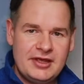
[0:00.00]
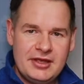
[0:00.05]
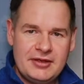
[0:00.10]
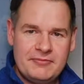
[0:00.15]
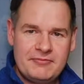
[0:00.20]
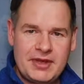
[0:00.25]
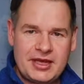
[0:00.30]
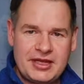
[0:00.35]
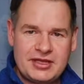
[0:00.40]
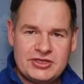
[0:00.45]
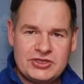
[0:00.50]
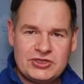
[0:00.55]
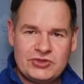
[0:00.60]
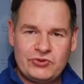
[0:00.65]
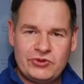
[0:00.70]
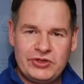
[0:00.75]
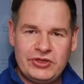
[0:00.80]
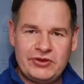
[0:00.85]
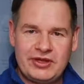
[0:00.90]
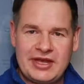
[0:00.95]
making sure
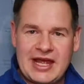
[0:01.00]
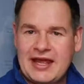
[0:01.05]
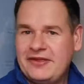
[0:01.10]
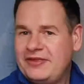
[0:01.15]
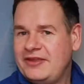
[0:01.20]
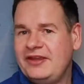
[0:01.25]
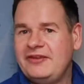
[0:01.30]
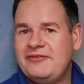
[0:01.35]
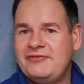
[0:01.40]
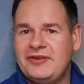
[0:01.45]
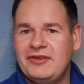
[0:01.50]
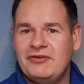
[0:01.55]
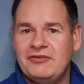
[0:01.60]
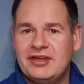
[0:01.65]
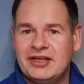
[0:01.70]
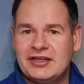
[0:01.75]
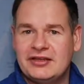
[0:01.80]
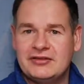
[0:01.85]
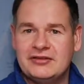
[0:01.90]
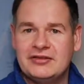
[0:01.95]
you can add these few
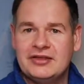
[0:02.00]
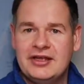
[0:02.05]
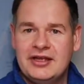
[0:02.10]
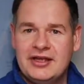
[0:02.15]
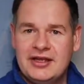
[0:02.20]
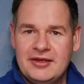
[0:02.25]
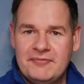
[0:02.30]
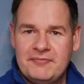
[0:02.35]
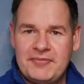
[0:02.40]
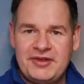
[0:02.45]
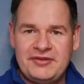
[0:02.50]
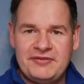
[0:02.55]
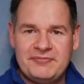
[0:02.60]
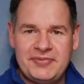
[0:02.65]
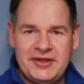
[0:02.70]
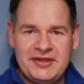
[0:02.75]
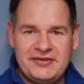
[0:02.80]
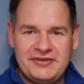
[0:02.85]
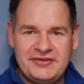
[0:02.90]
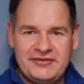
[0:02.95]
little bits and
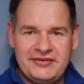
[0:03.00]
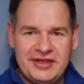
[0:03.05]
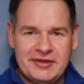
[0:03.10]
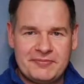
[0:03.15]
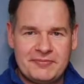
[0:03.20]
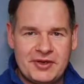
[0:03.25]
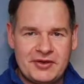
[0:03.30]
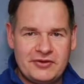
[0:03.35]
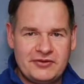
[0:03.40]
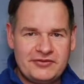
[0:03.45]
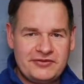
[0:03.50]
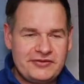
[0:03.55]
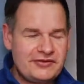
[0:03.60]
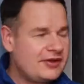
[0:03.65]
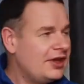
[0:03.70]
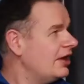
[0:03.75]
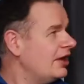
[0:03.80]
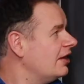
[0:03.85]
pieces to your posts.